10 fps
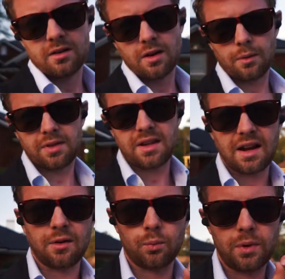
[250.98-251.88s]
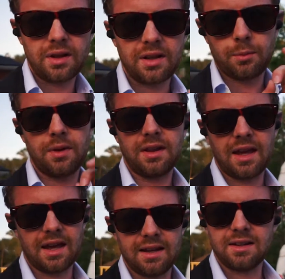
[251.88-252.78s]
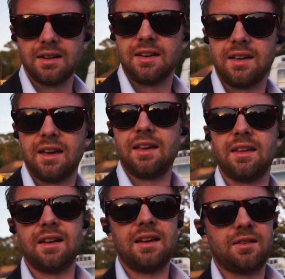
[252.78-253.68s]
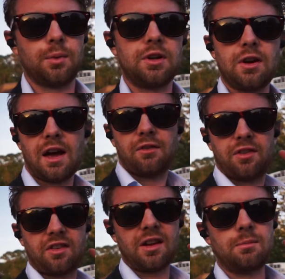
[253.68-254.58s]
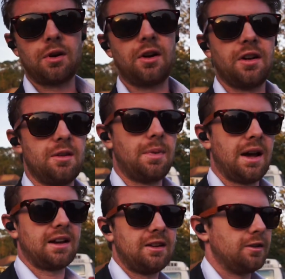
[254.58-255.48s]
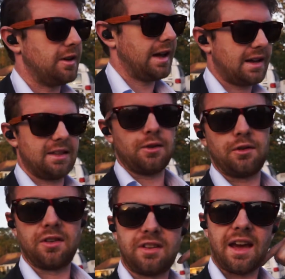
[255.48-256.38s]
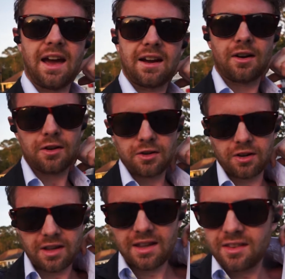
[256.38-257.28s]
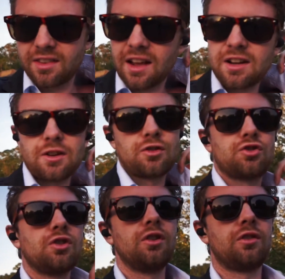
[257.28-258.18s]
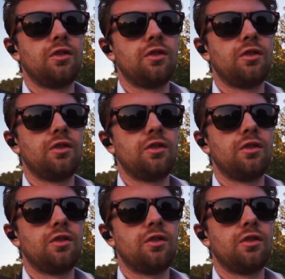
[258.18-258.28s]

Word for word: You know, one thing I really, really hate it's when you have a sunburn on the back of your neck and there's a tag on your inside of your shirt.